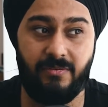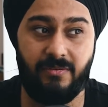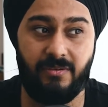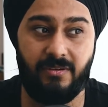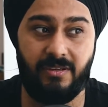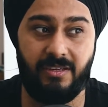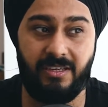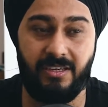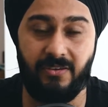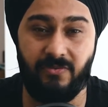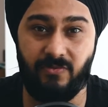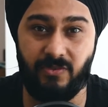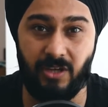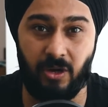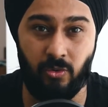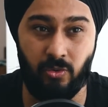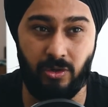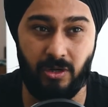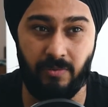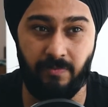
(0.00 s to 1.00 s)
gives
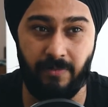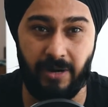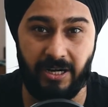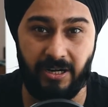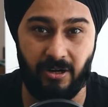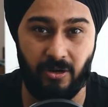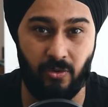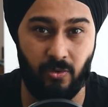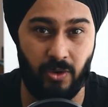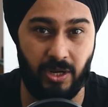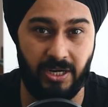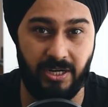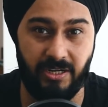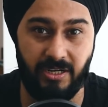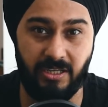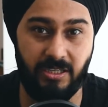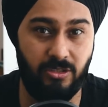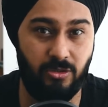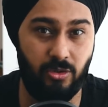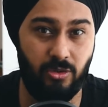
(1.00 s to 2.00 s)
out a better
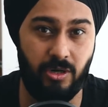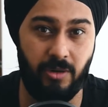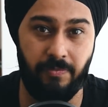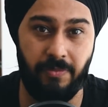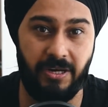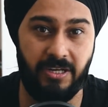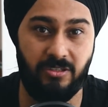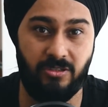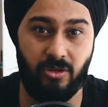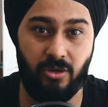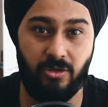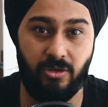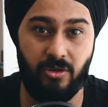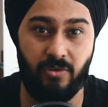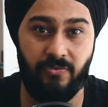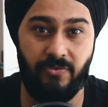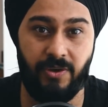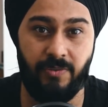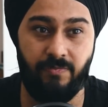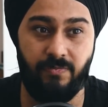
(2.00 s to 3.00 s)
quality. So depends on your
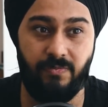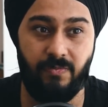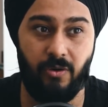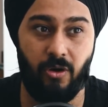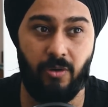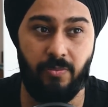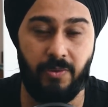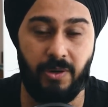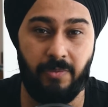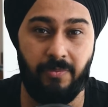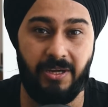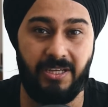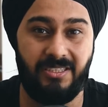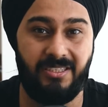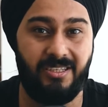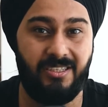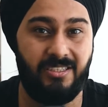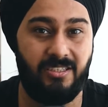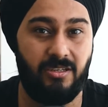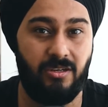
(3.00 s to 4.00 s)
web
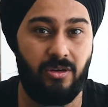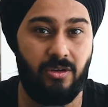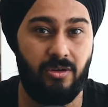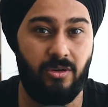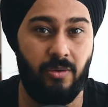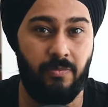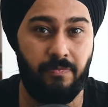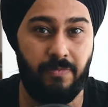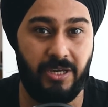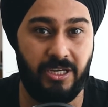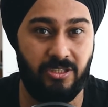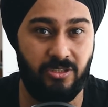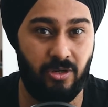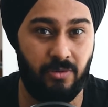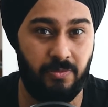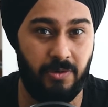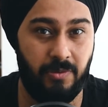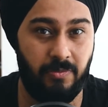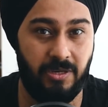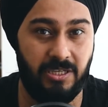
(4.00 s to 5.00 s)
optimization or your page
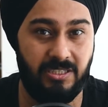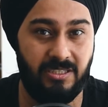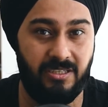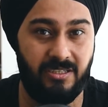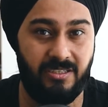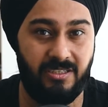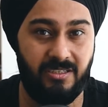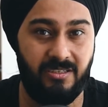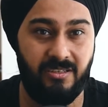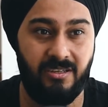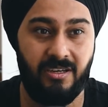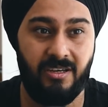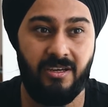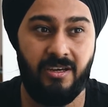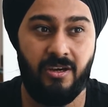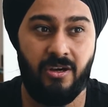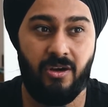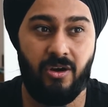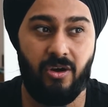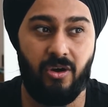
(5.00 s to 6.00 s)
optimization
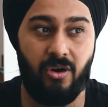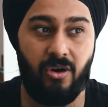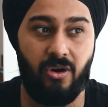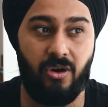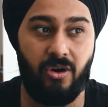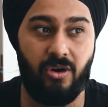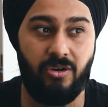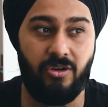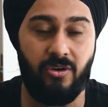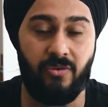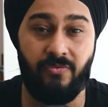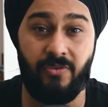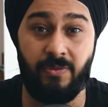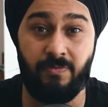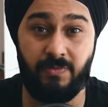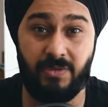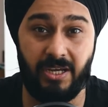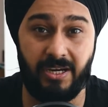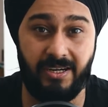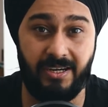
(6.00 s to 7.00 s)
or your
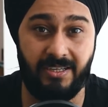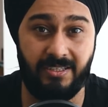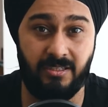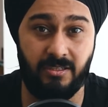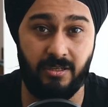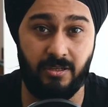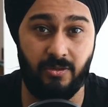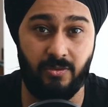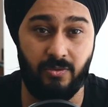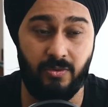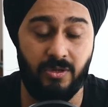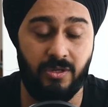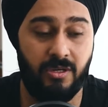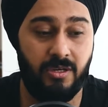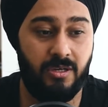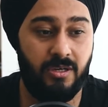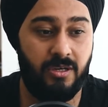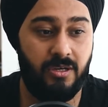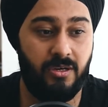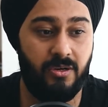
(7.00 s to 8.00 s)
website SEO.
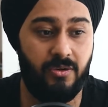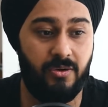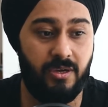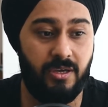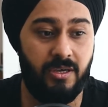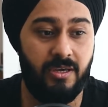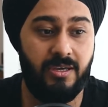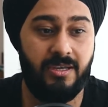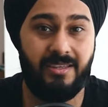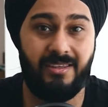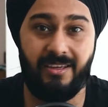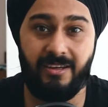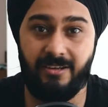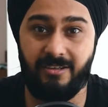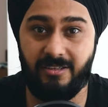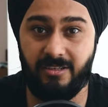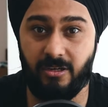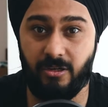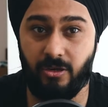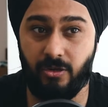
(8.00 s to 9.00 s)
Okay, there
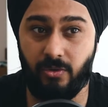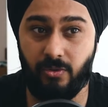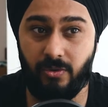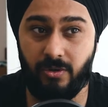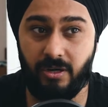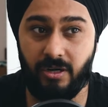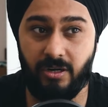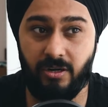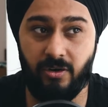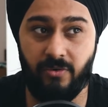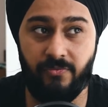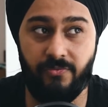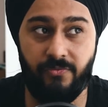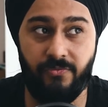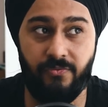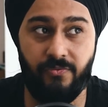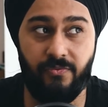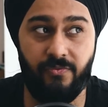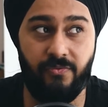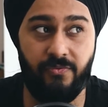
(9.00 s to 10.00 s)
is a new trend of
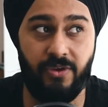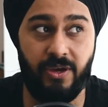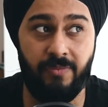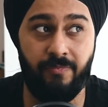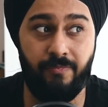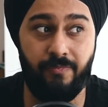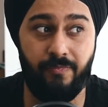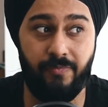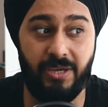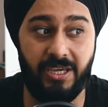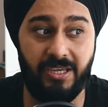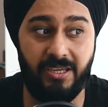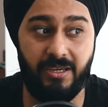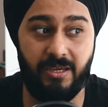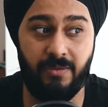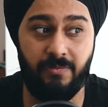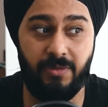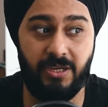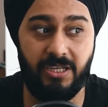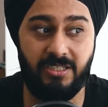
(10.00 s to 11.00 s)
WebP
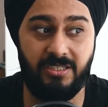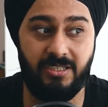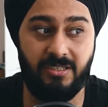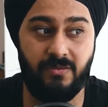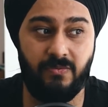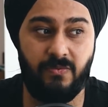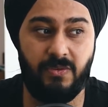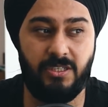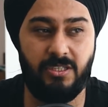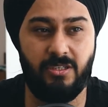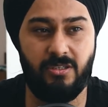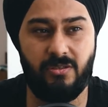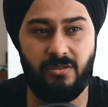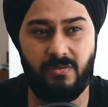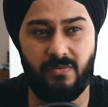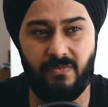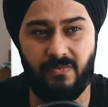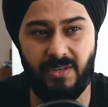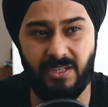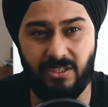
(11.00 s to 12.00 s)
images,
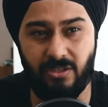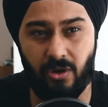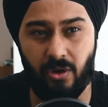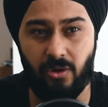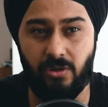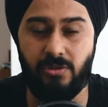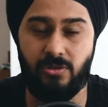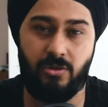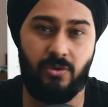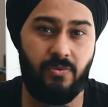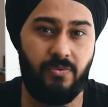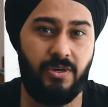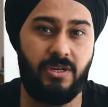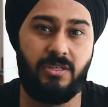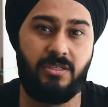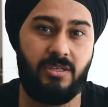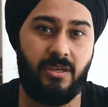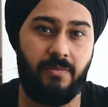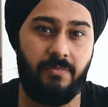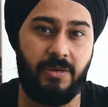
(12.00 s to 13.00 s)
which also
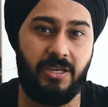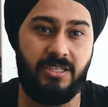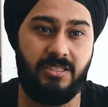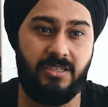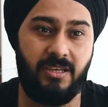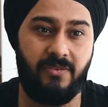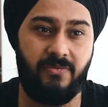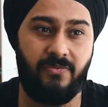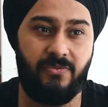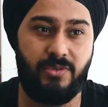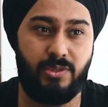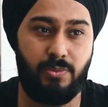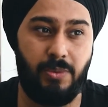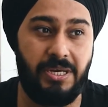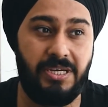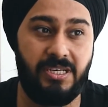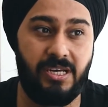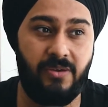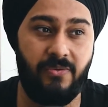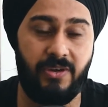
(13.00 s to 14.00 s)
works amazing,
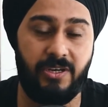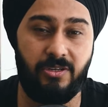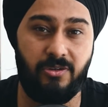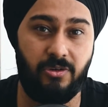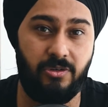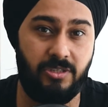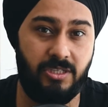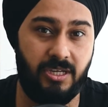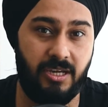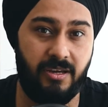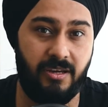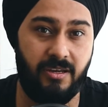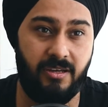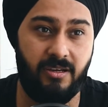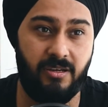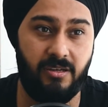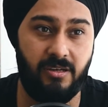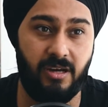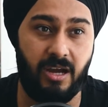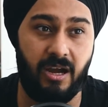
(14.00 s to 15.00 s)
especially when you're sharing a
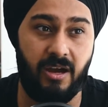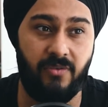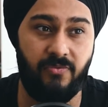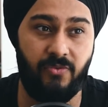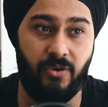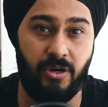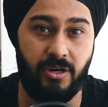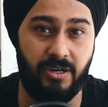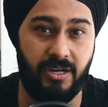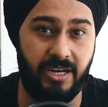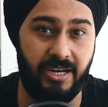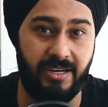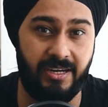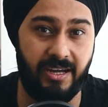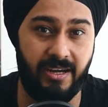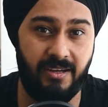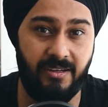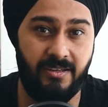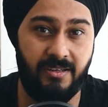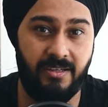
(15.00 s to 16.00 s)
graph or
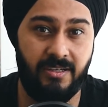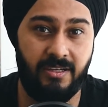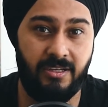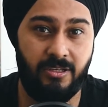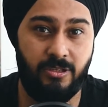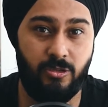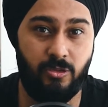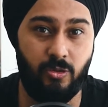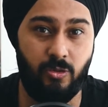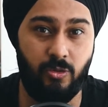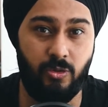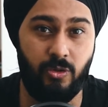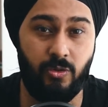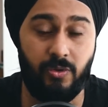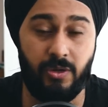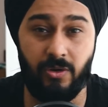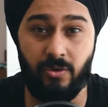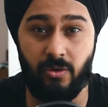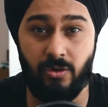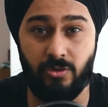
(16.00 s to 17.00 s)
data. So you
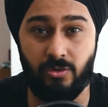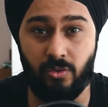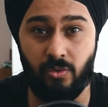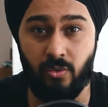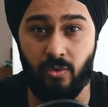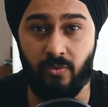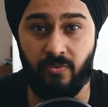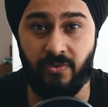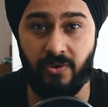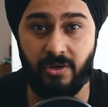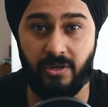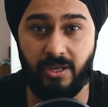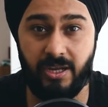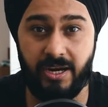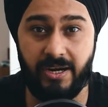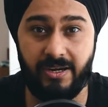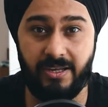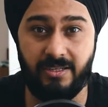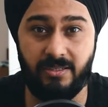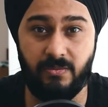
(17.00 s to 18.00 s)
can also go for
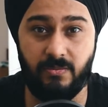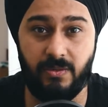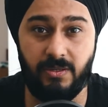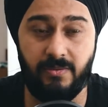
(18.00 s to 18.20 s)
that as well.